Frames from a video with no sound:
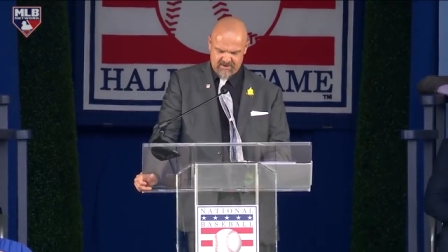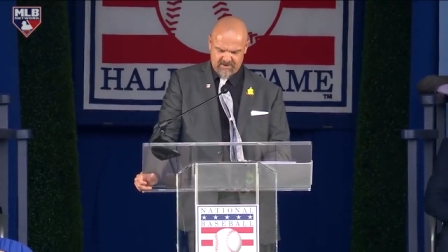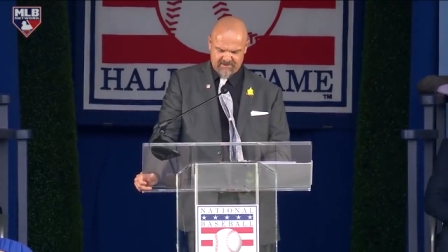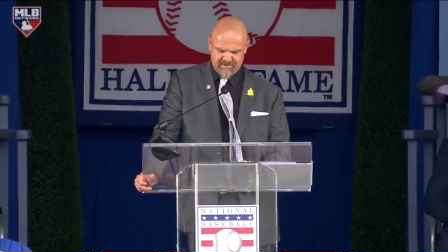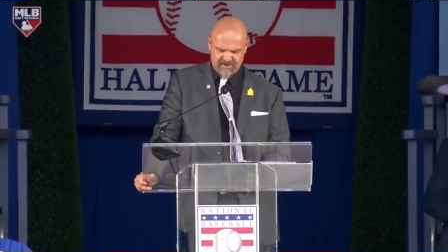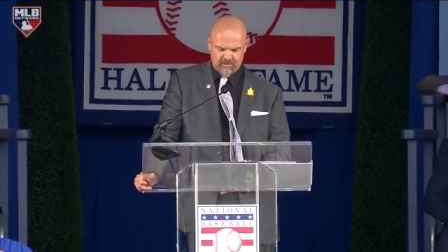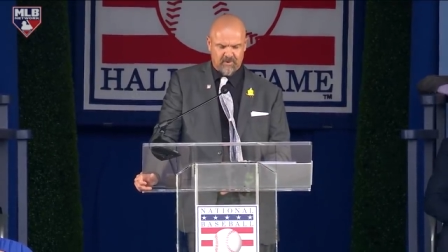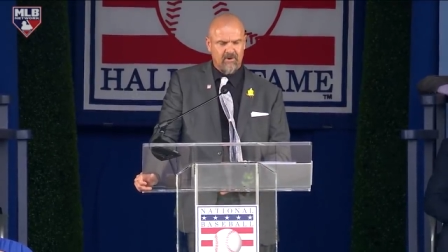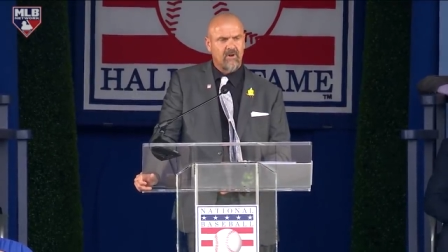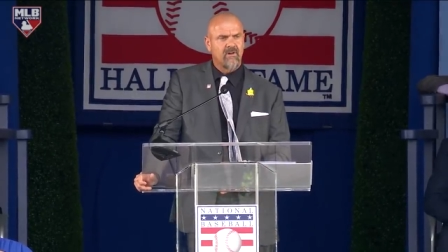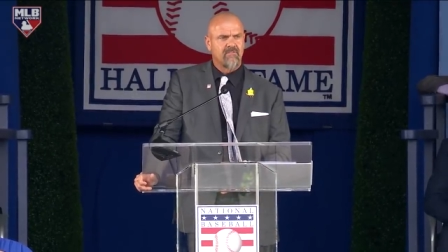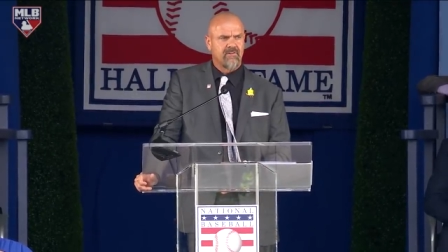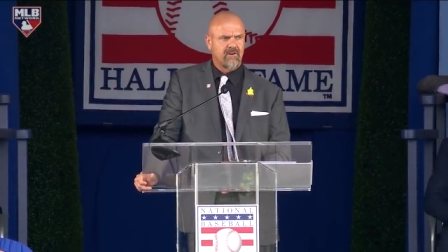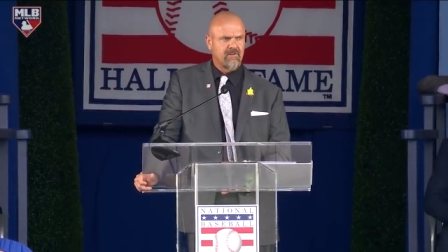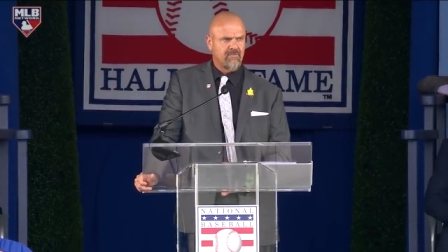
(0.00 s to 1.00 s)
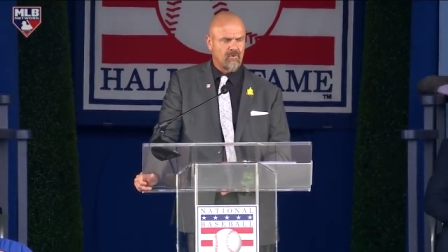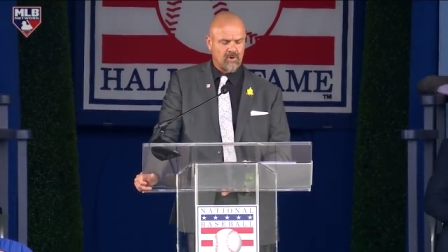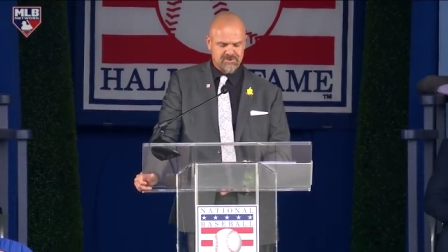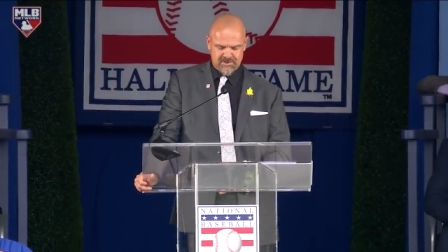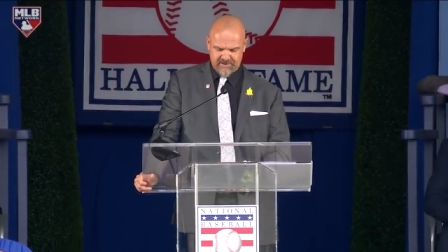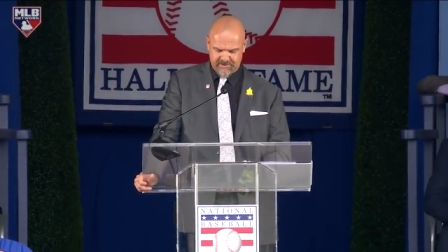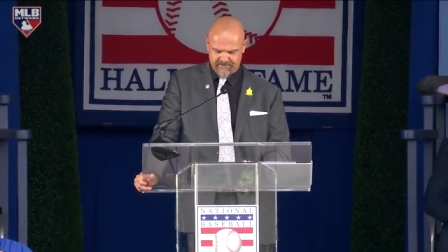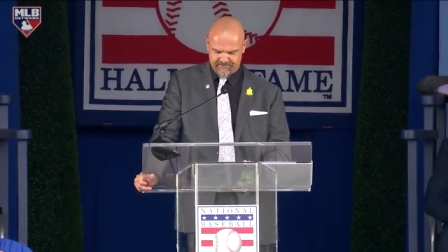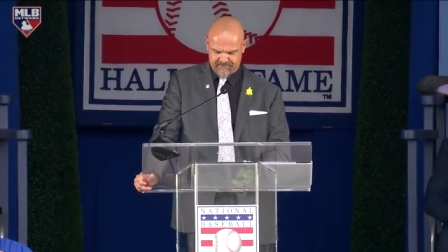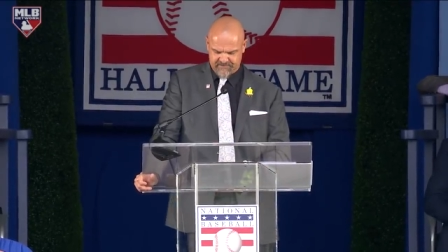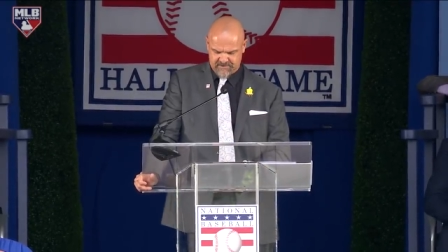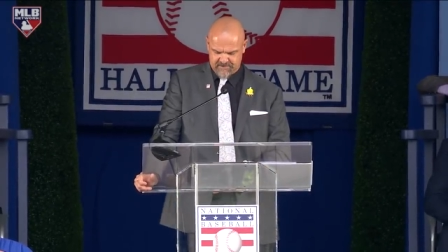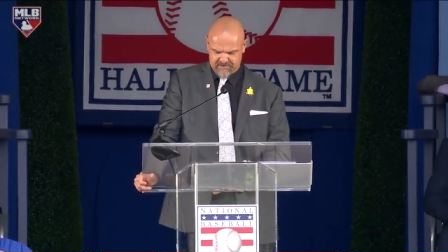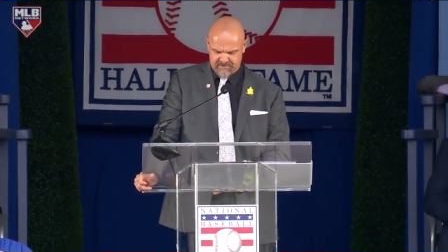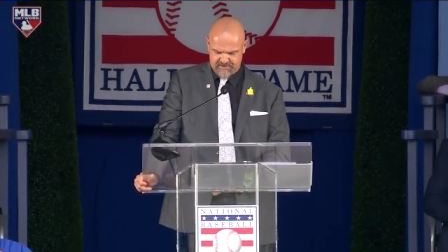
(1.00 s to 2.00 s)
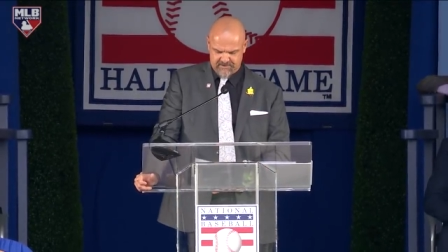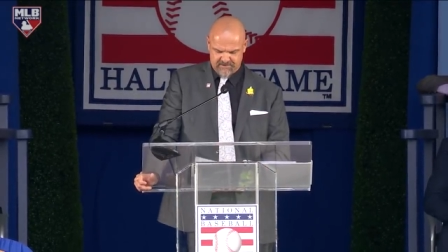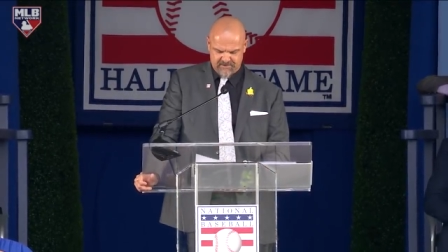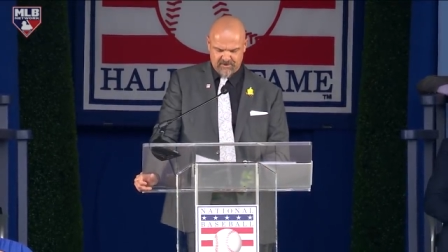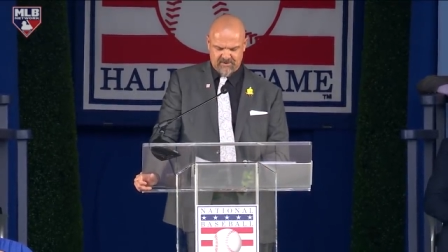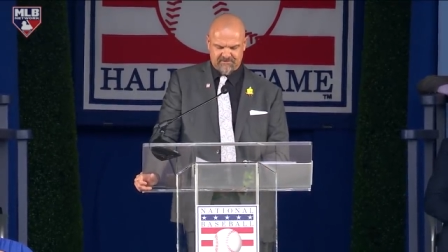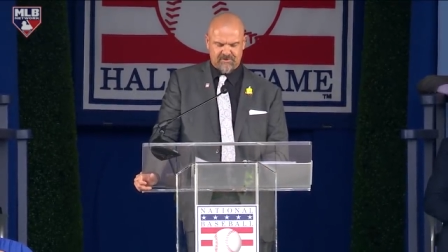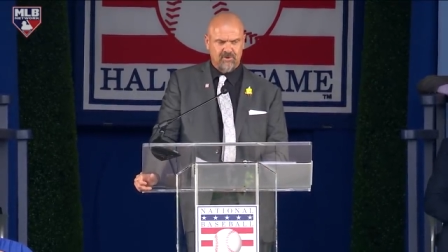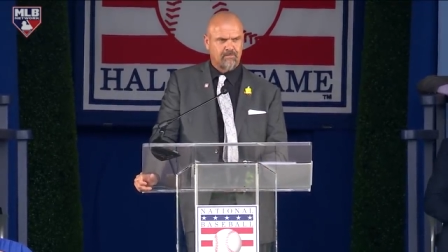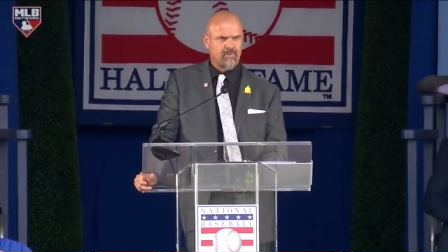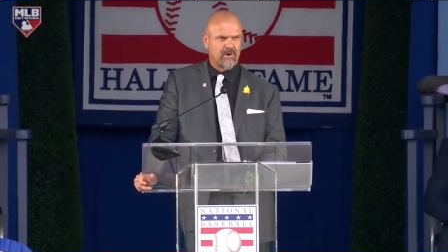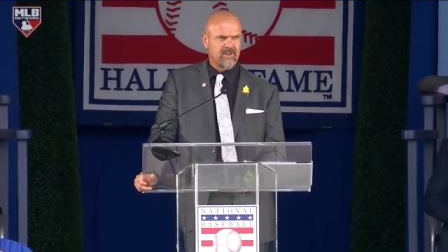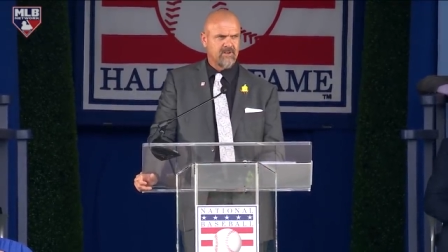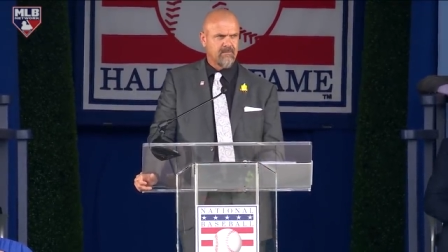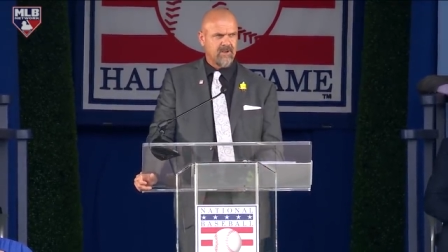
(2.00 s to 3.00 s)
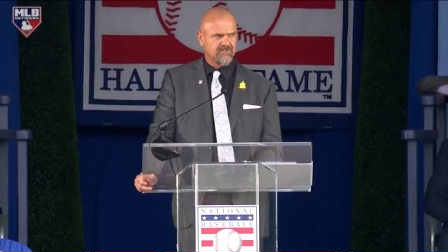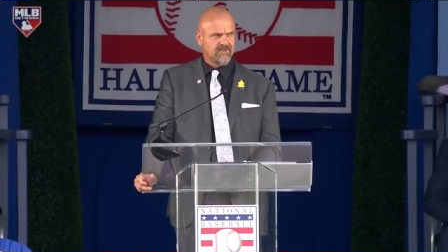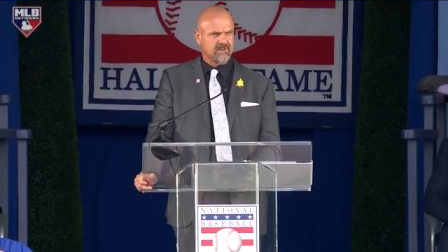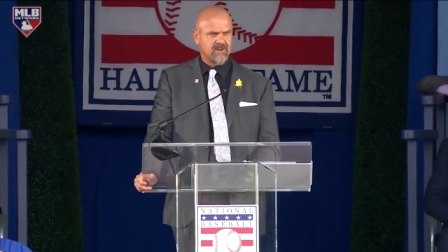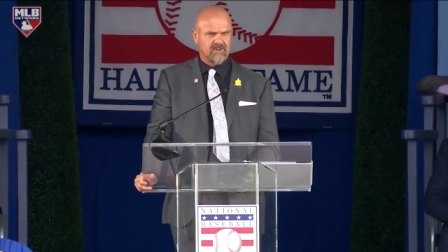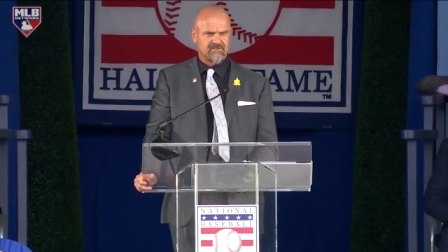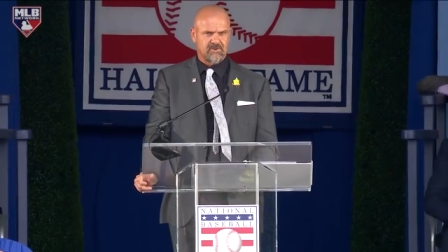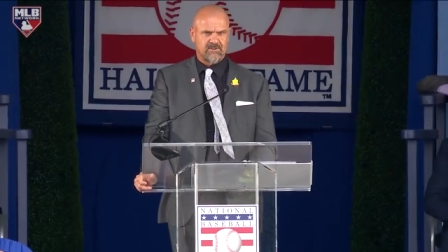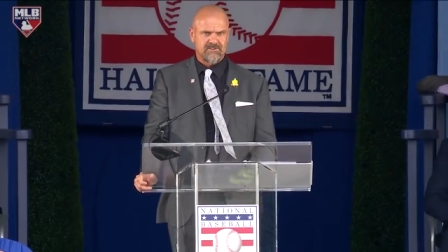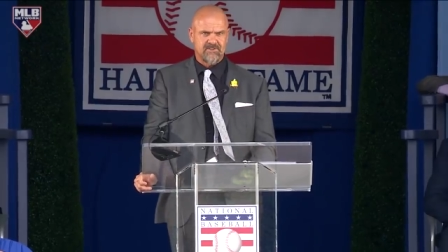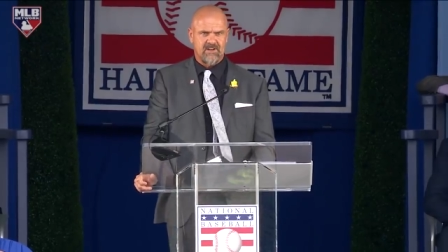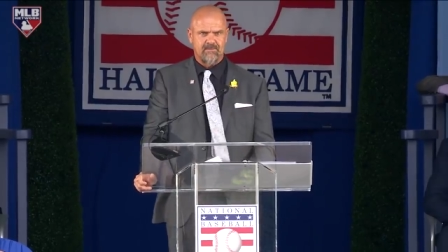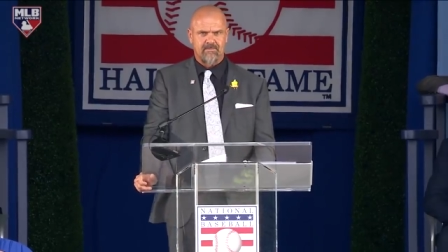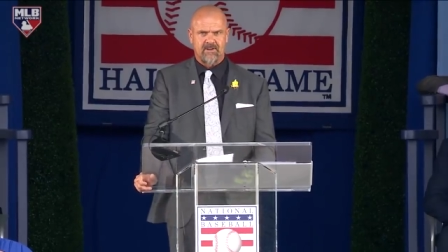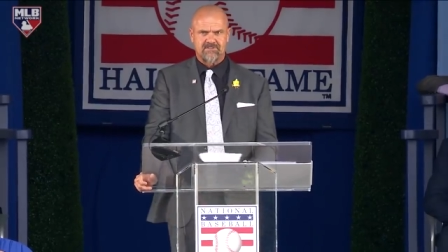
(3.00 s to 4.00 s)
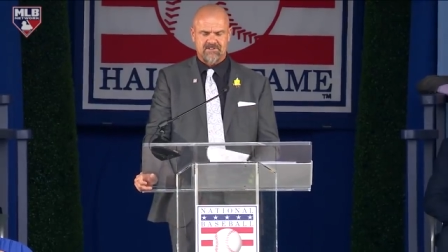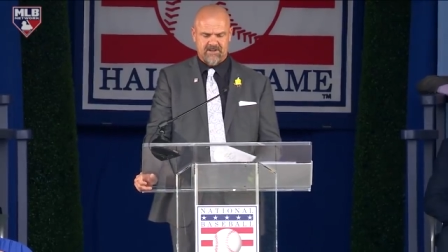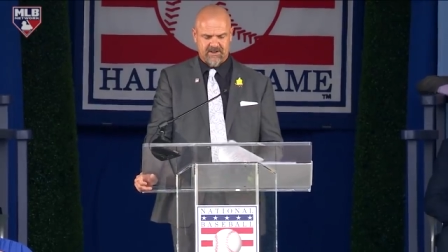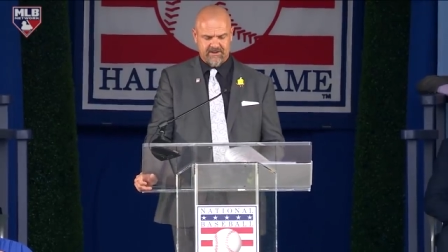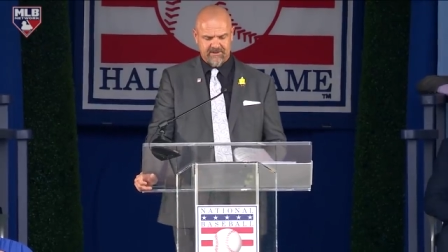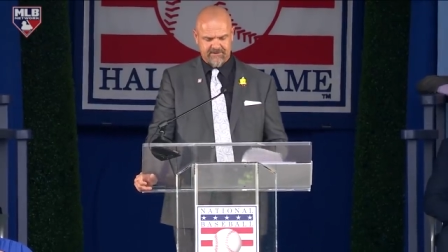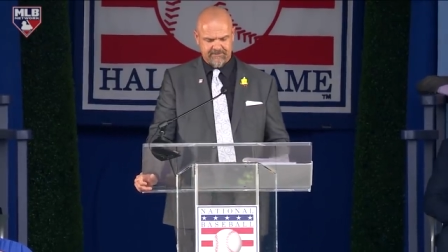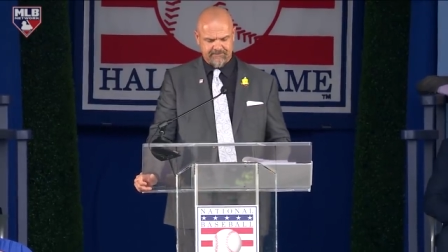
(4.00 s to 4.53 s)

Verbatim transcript: I think we're all very fortunate to have two pretty amazing countries side by side.